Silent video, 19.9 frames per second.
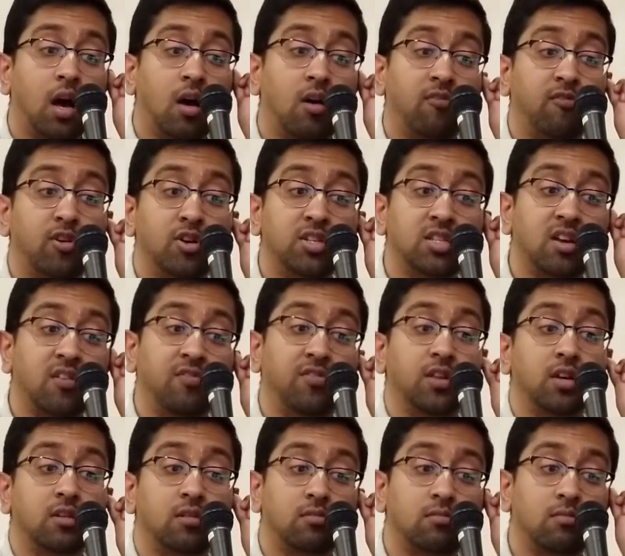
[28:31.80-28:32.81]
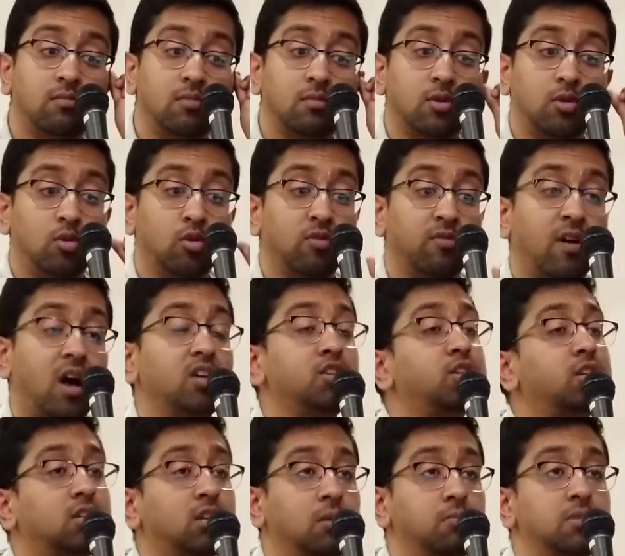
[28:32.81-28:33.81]
verse of the
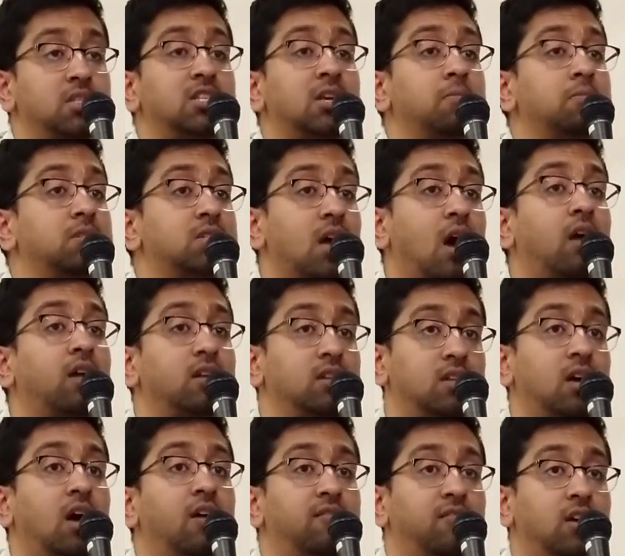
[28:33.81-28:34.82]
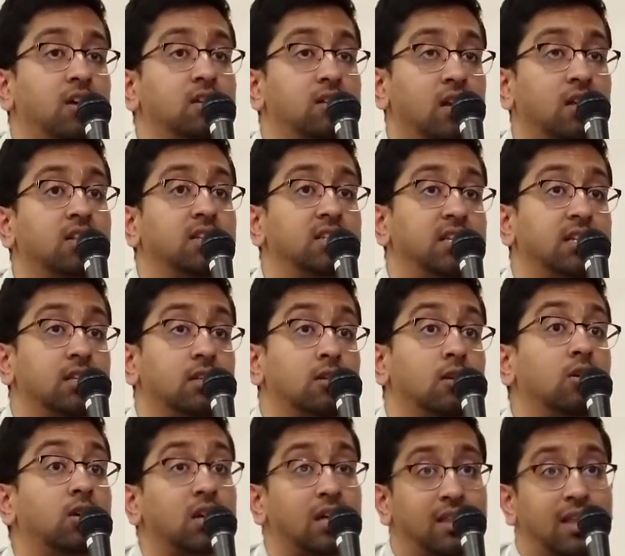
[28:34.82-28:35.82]
Gurvashtakam, Samsara Dava Navadita
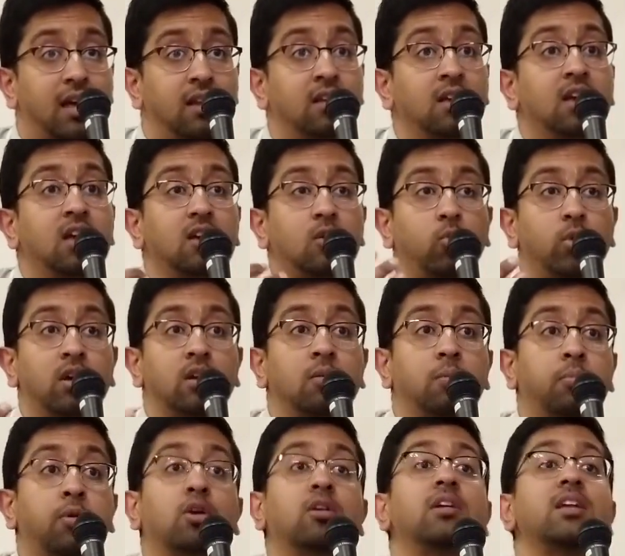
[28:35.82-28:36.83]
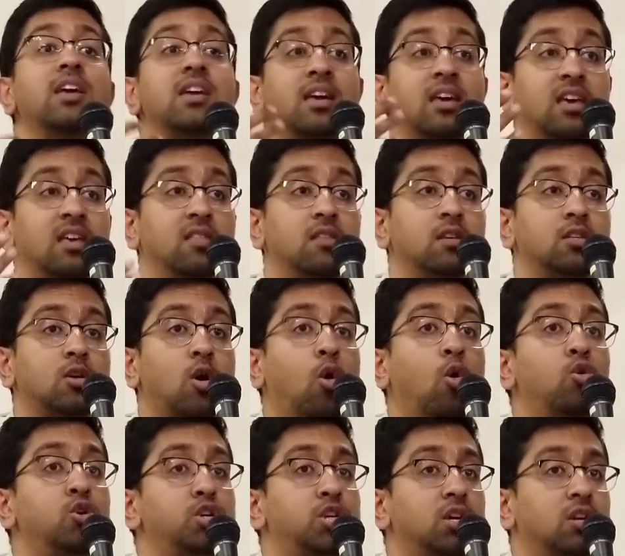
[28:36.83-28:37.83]
Loka, that we're burning in this
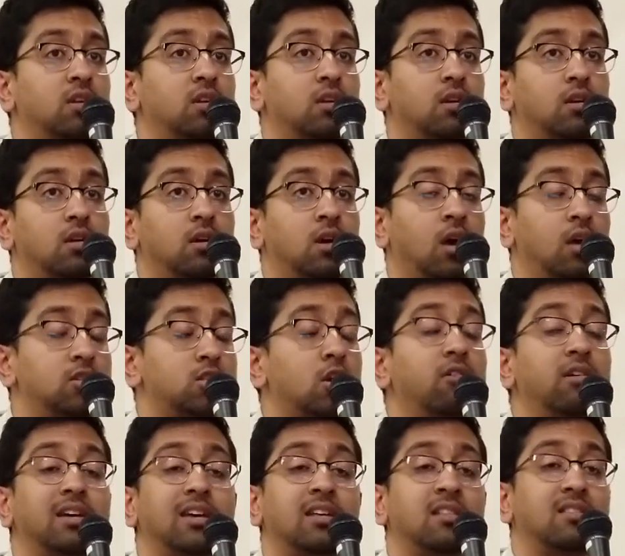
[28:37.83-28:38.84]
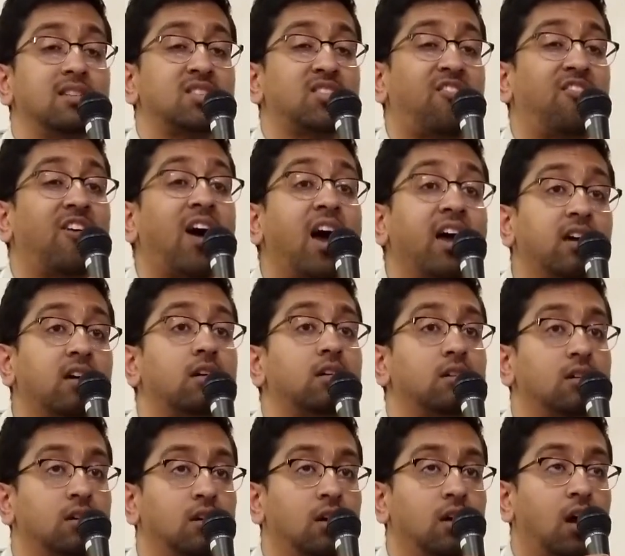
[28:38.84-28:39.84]
ocean, in this
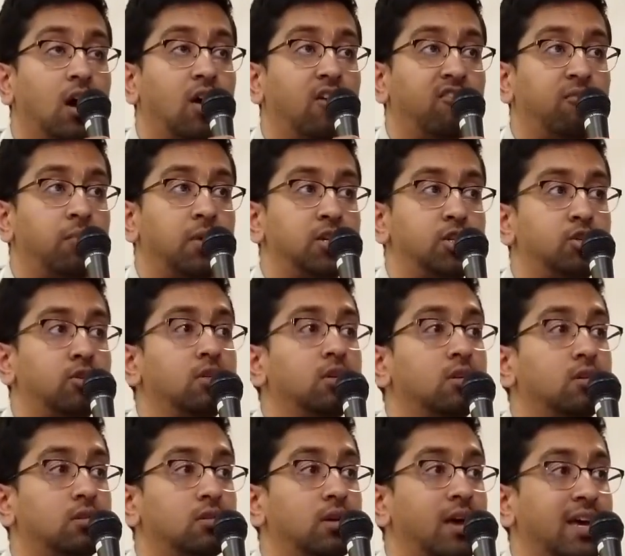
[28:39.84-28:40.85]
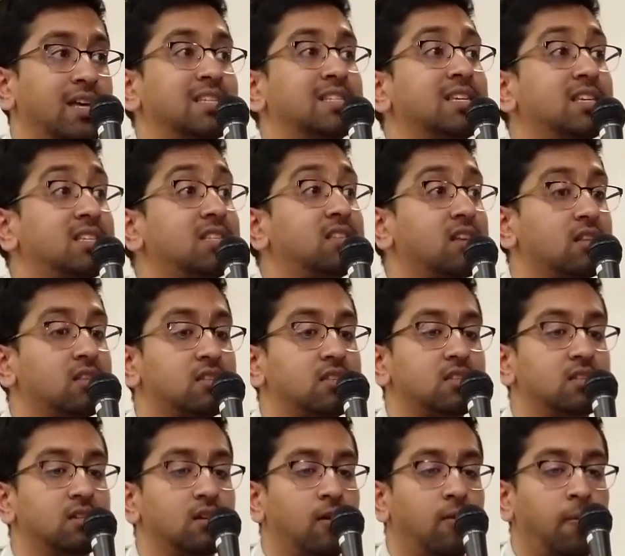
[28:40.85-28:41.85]
fire of material
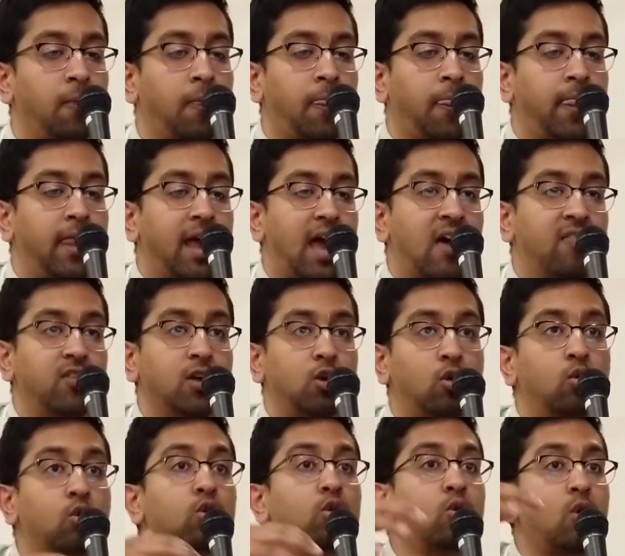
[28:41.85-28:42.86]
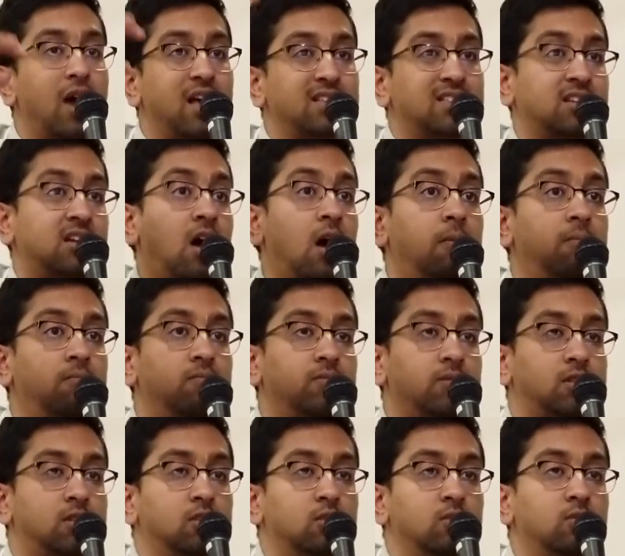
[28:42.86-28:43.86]
existence. And the Guru has come
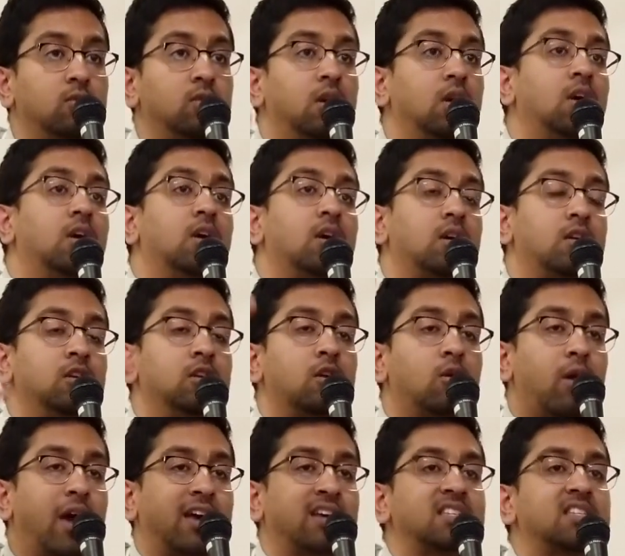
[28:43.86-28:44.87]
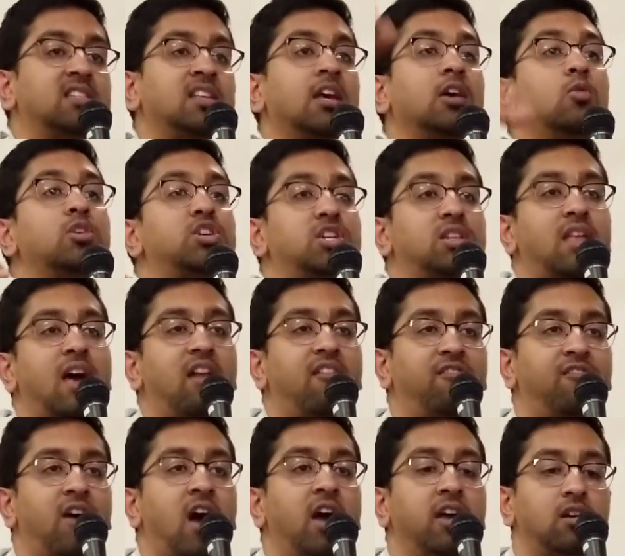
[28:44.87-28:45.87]
to, extinguish that
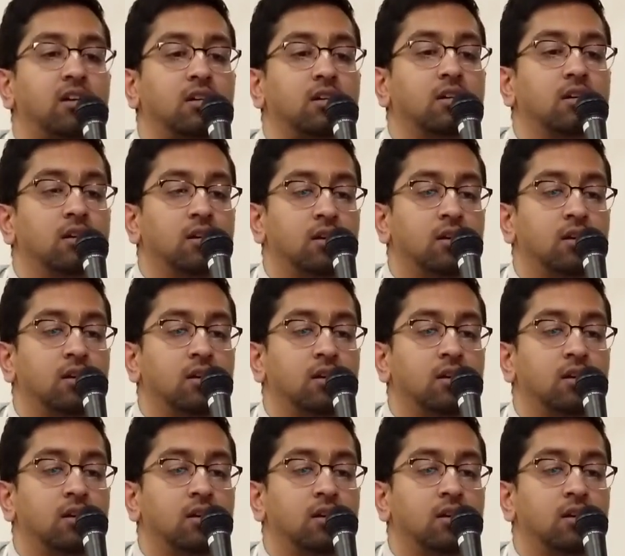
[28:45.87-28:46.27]
fire.